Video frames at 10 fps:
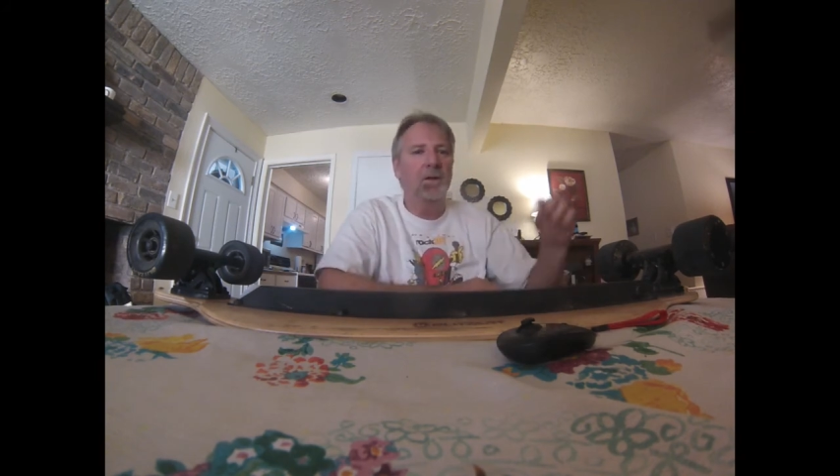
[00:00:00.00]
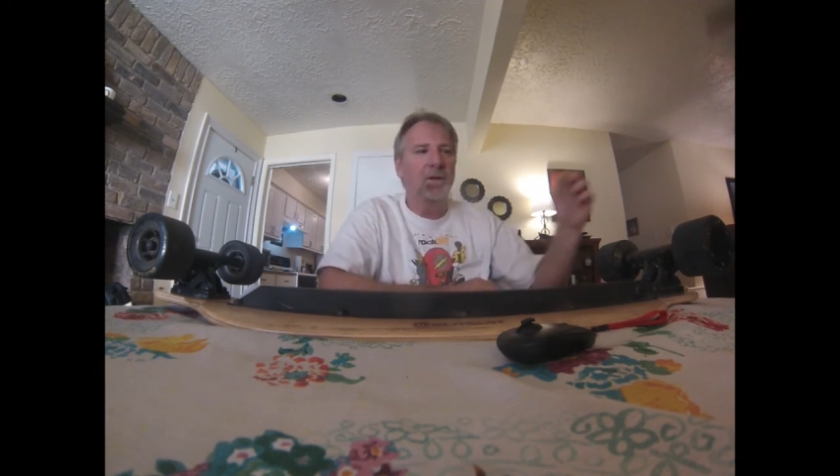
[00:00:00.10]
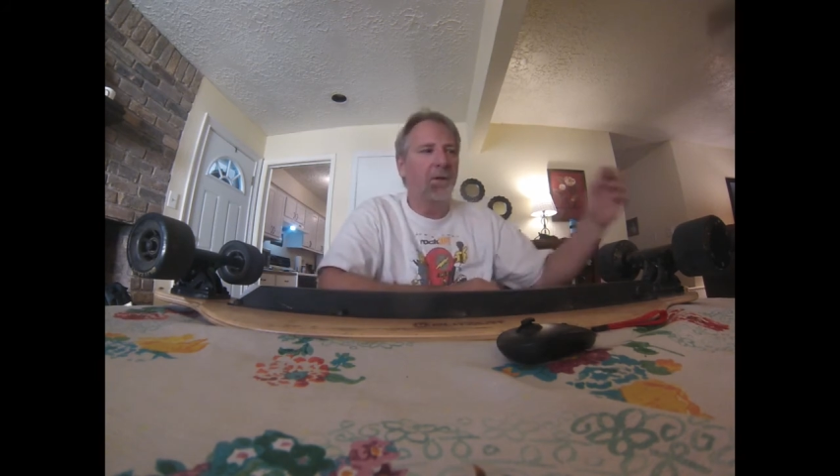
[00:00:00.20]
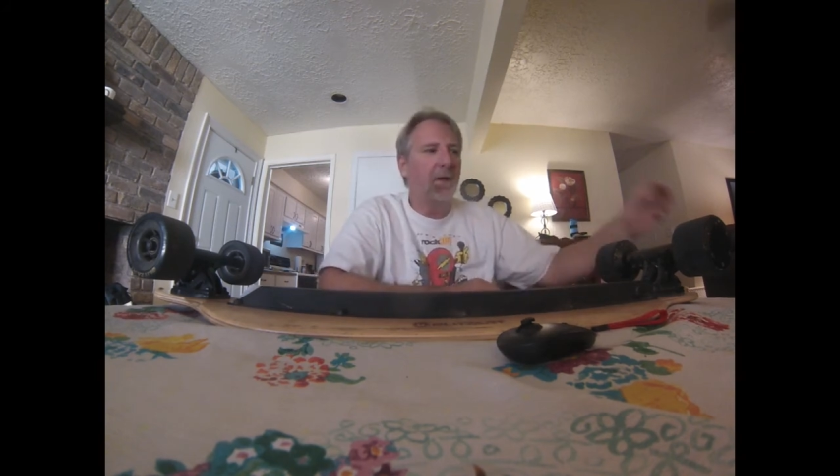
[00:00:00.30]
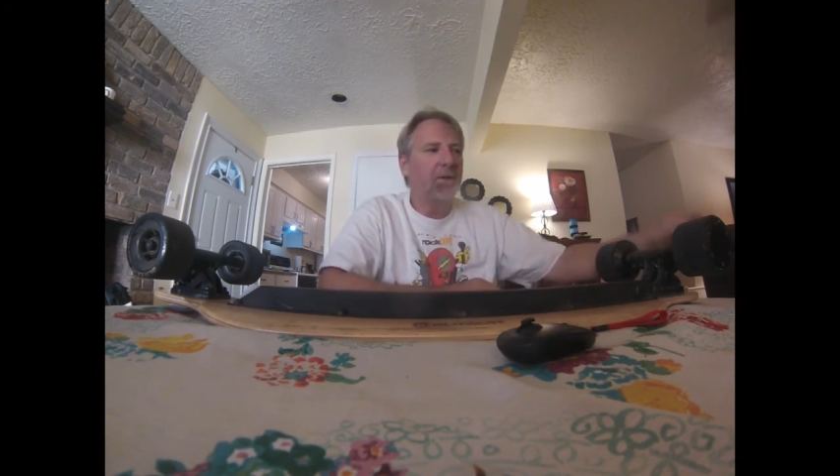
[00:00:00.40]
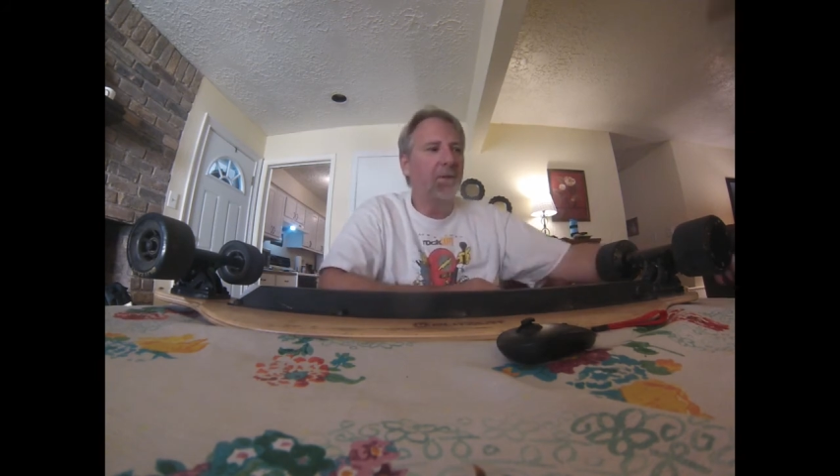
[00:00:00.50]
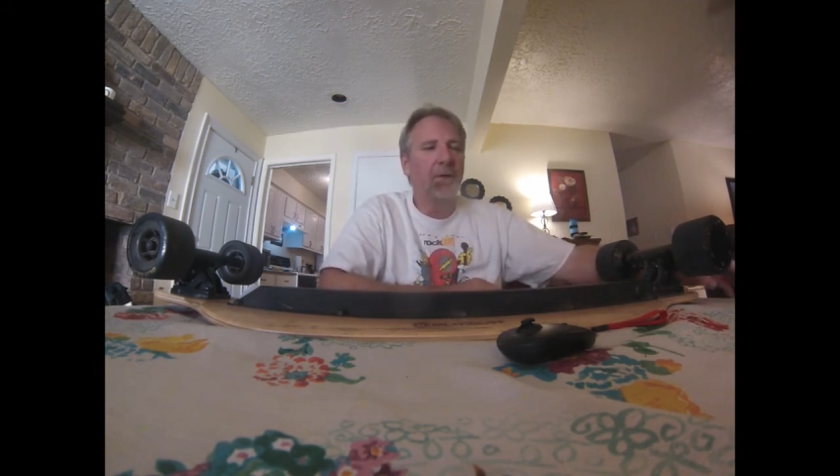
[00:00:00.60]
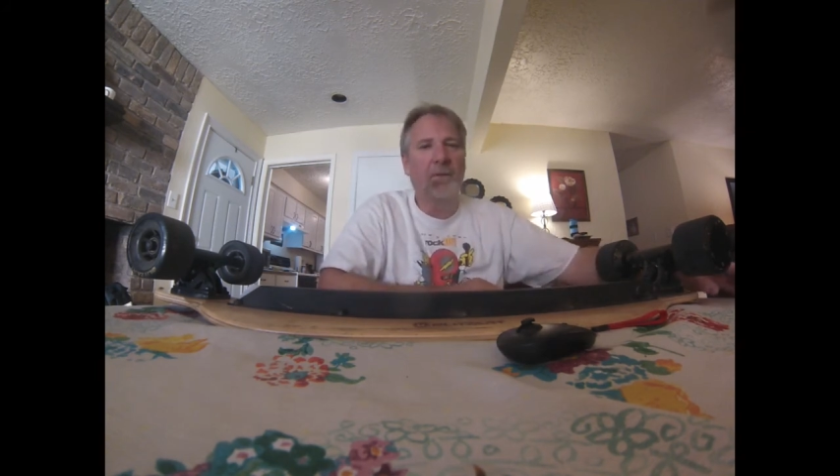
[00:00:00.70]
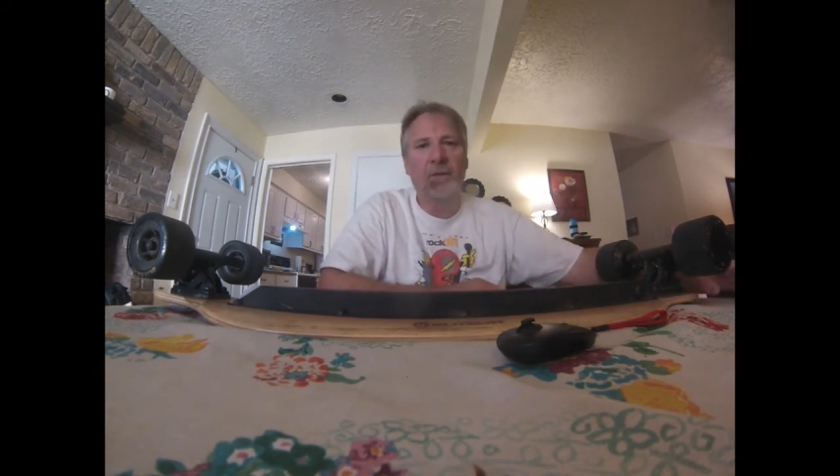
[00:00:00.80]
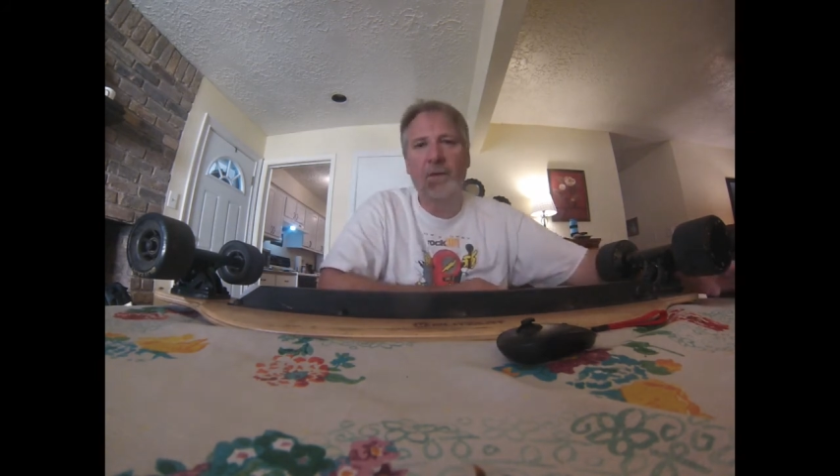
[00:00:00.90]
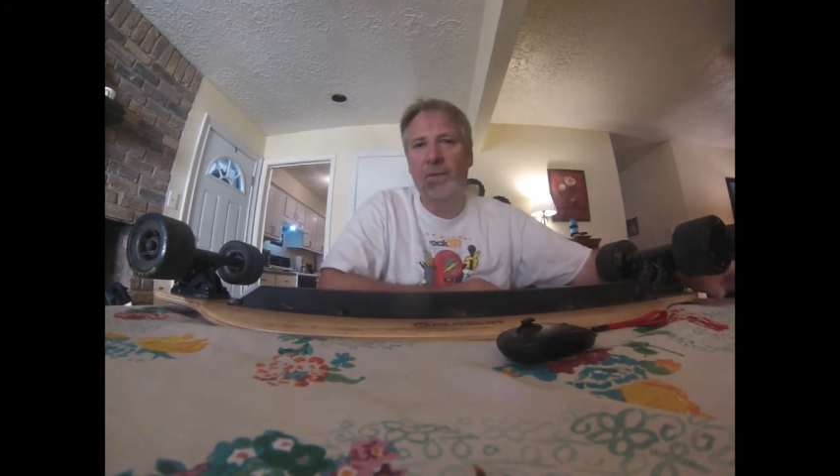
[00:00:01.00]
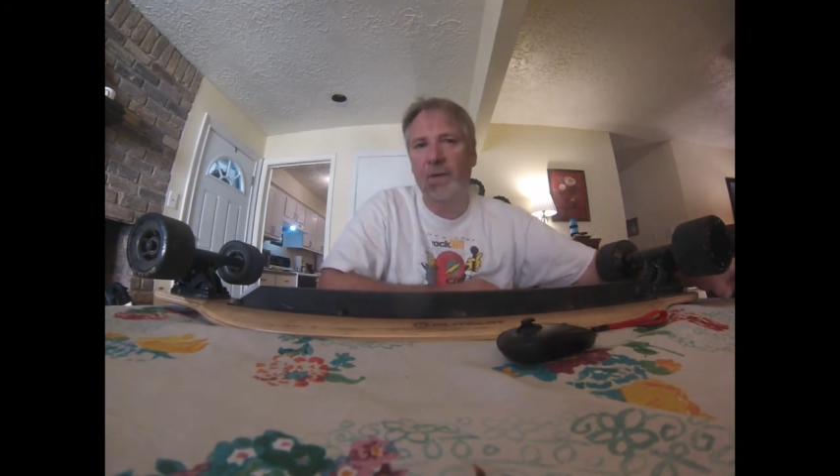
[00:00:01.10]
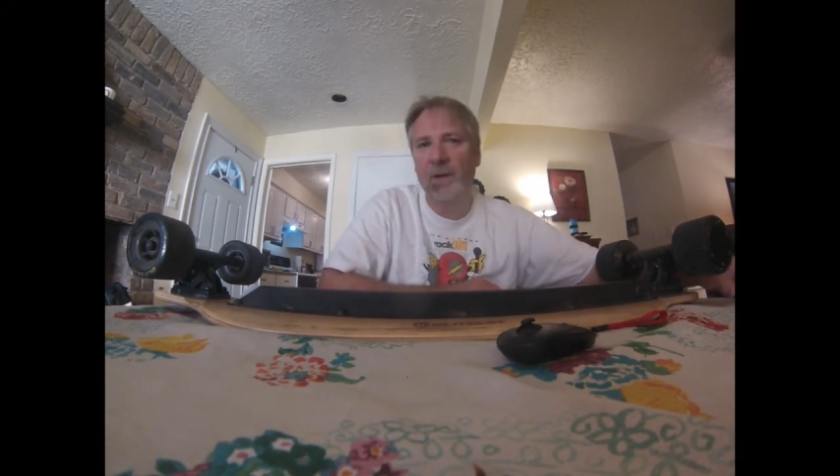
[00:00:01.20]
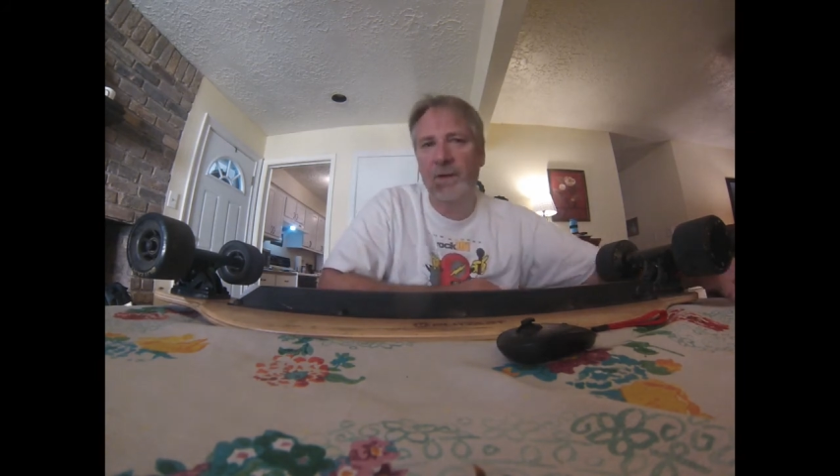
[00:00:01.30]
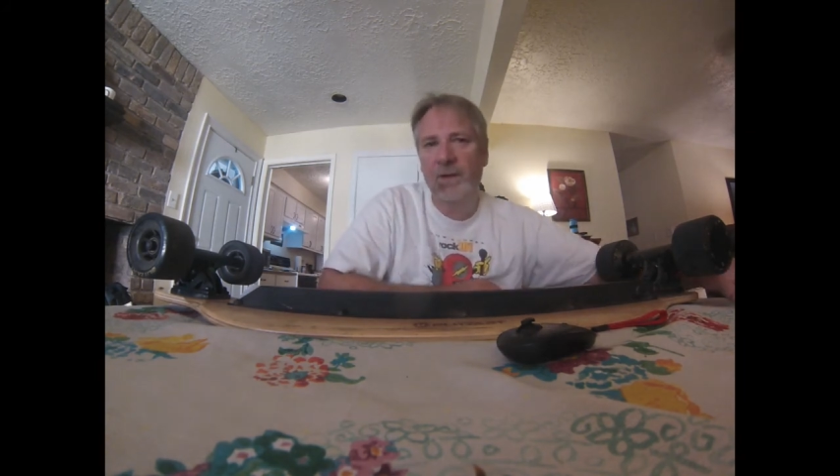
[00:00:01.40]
So that's my review. Uh,